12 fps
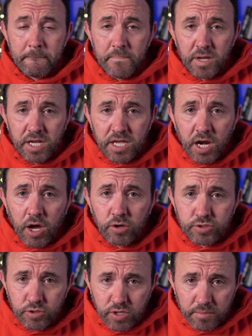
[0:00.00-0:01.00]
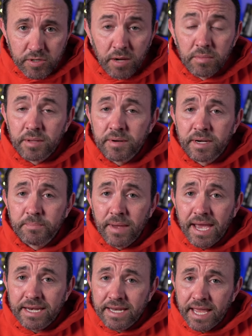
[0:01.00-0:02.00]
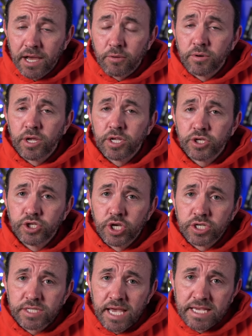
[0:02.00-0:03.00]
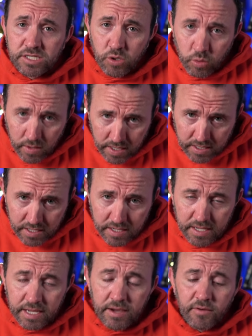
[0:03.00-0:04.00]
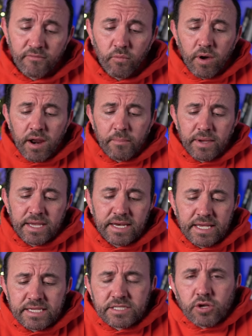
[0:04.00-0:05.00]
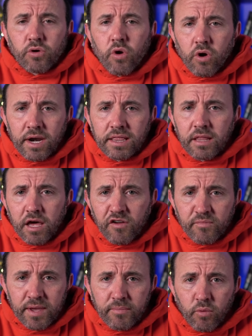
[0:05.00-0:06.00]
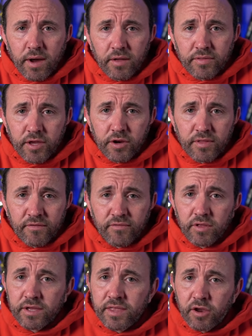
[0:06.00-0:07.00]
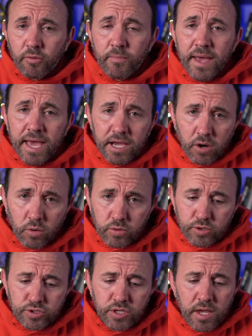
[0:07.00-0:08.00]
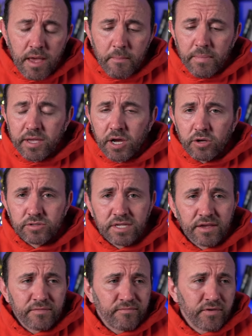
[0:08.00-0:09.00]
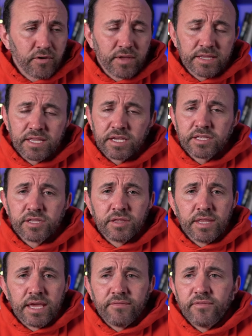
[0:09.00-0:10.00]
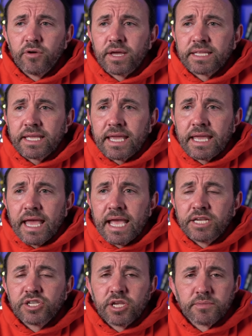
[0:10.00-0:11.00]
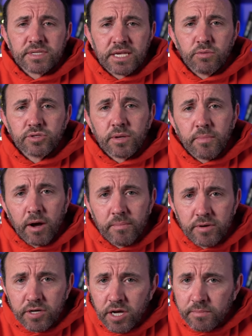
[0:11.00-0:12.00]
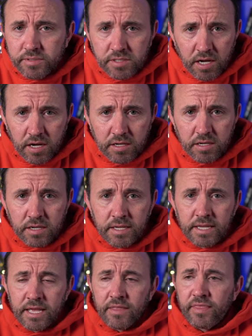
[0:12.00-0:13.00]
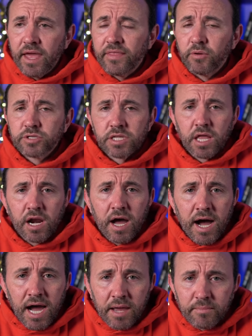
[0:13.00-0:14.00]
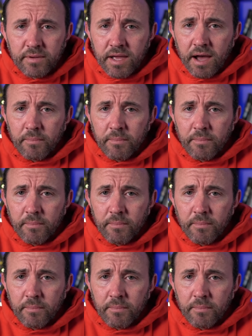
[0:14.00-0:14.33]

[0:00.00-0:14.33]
But it could also come tumbling back down just as quick. What I mean is there are a lot of people out there that feel like they are bag holders because they feel like HCMC was a pump and dump stock, that there was a lot of hype that